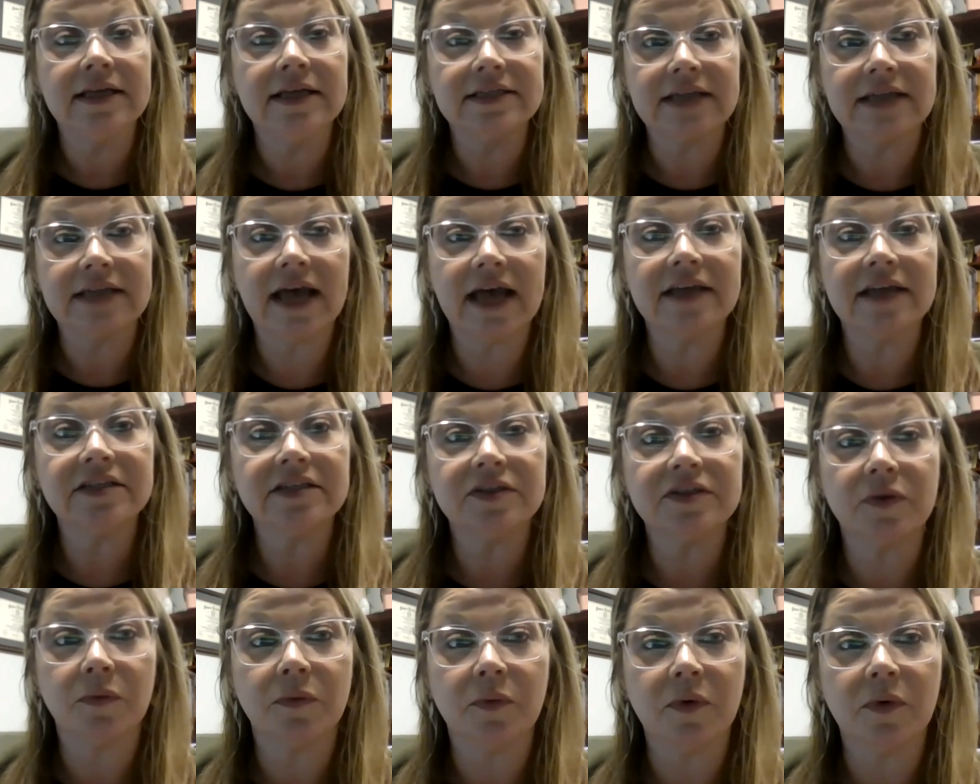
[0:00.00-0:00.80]

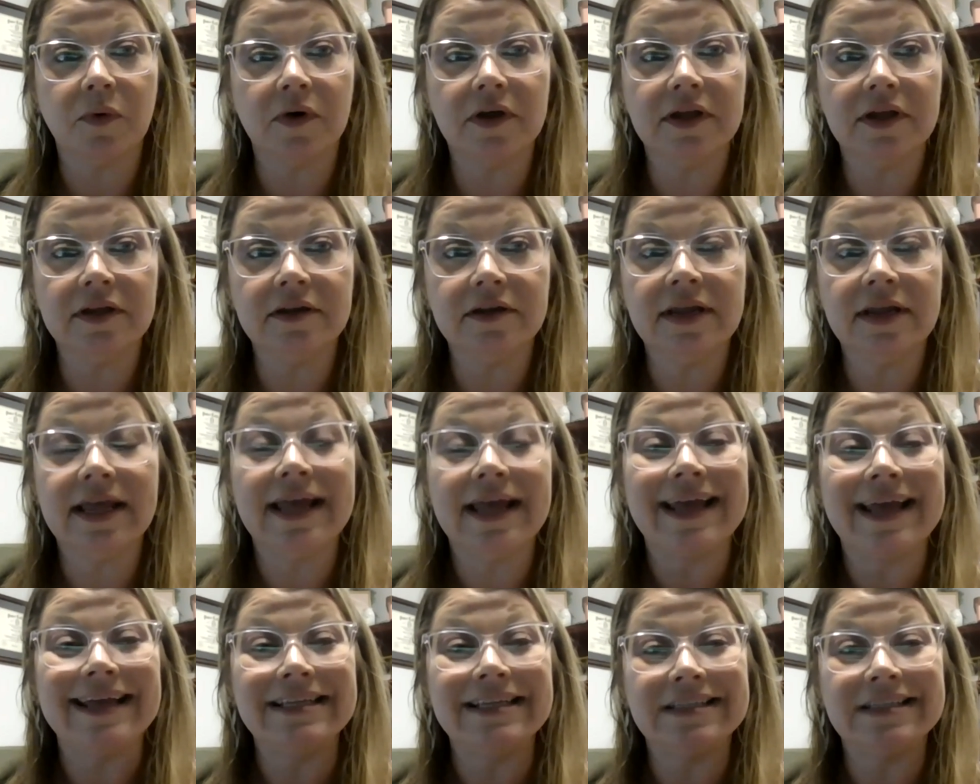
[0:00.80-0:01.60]
Task one
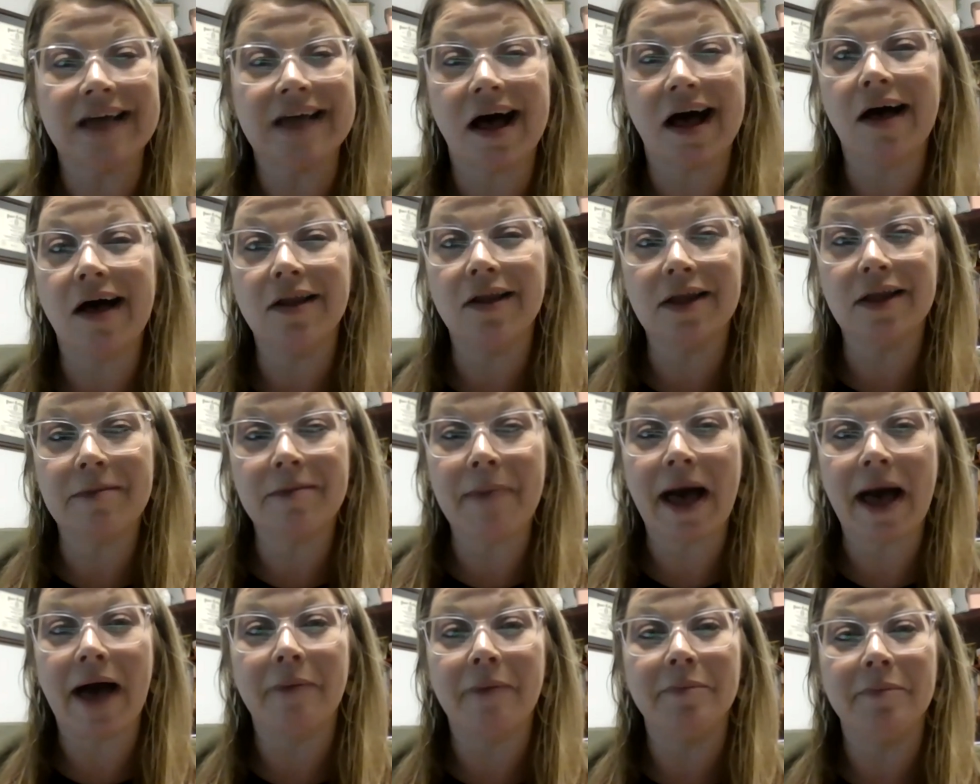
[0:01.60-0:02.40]
is all
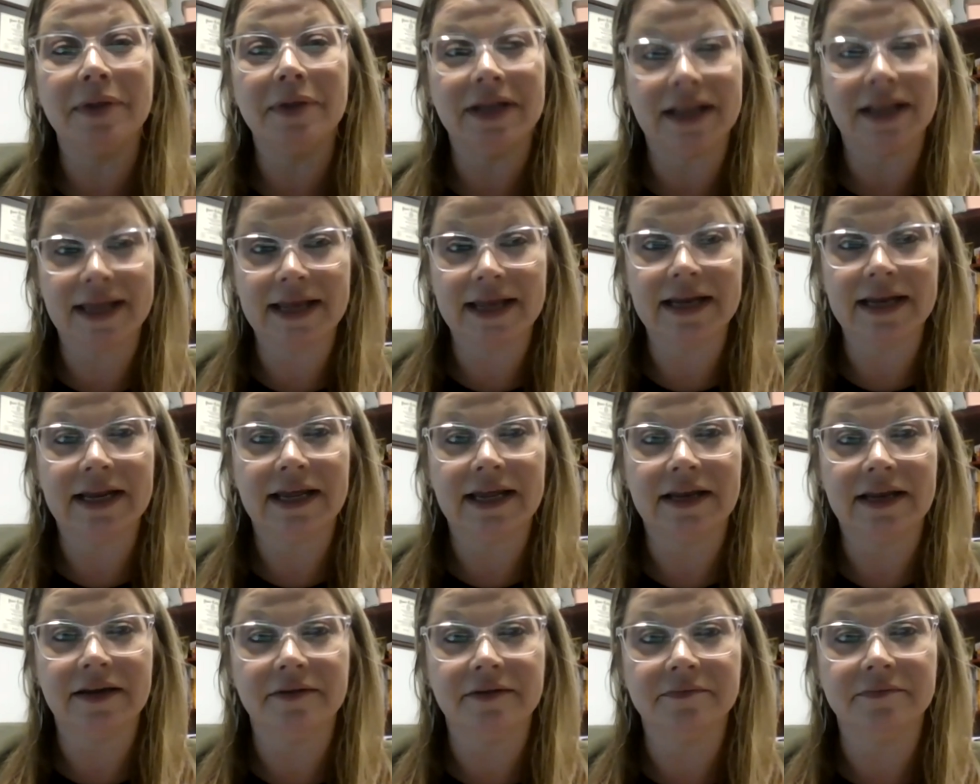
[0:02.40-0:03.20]
about
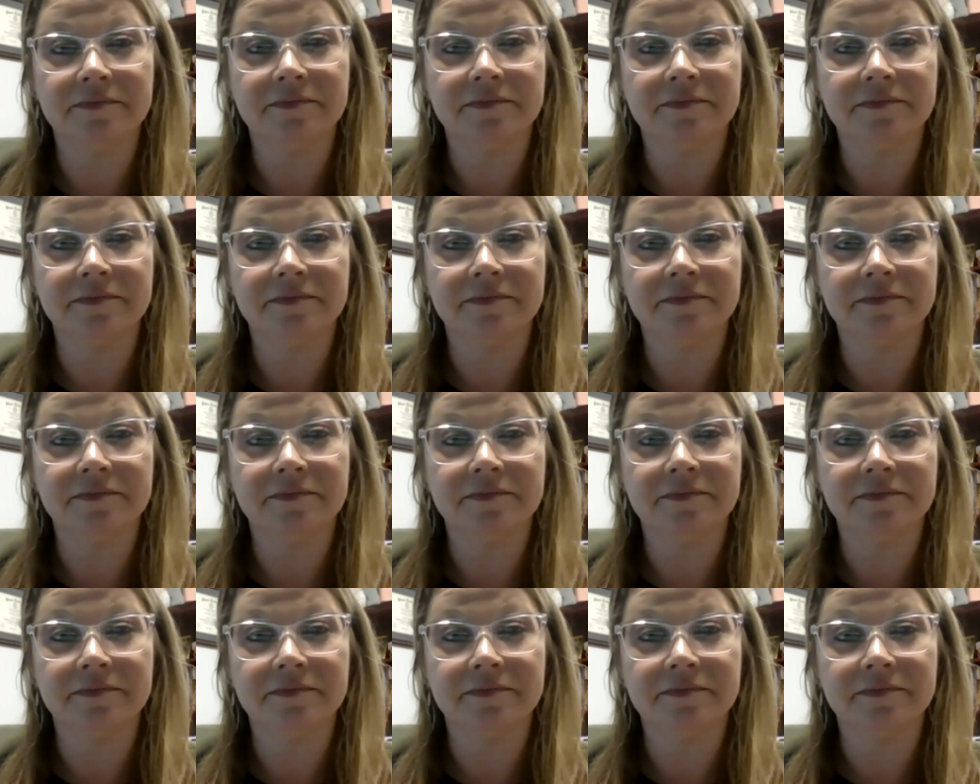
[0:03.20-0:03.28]
planning.